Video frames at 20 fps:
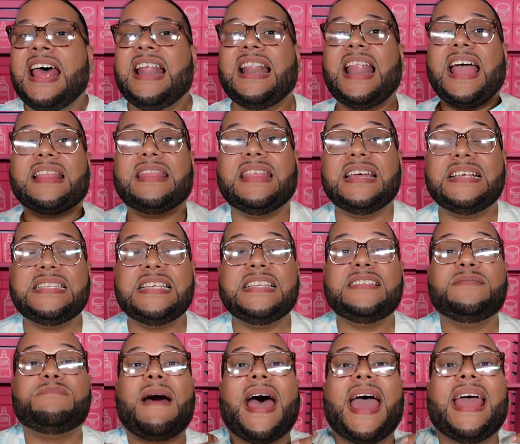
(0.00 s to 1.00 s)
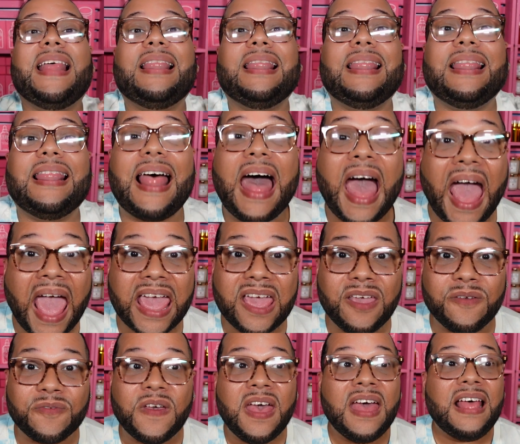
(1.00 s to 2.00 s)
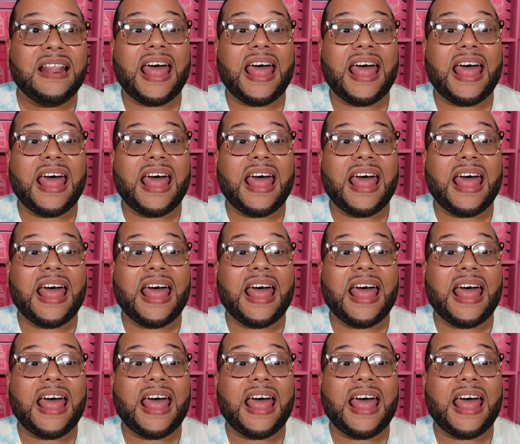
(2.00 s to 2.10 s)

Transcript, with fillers: Like, this is my life.